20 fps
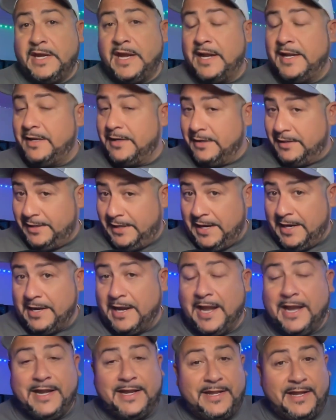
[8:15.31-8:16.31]
Any, again,
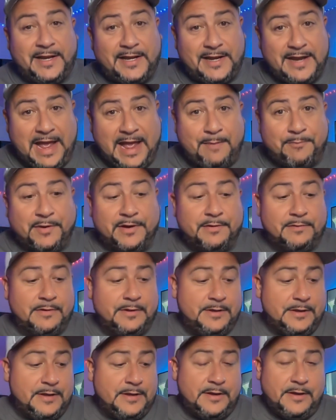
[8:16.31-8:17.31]
anything can happen.
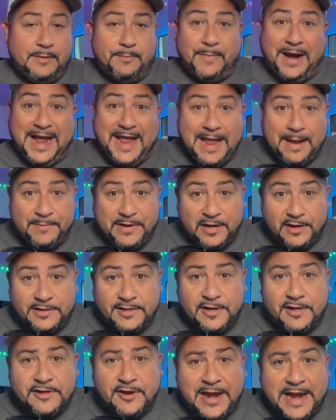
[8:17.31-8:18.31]
Miami, on the
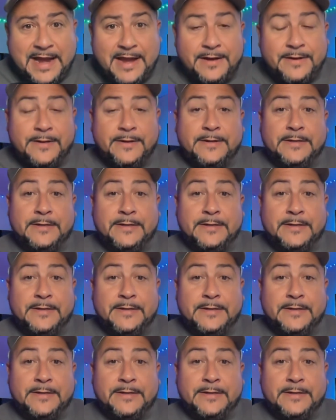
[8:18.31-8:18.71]
other hand,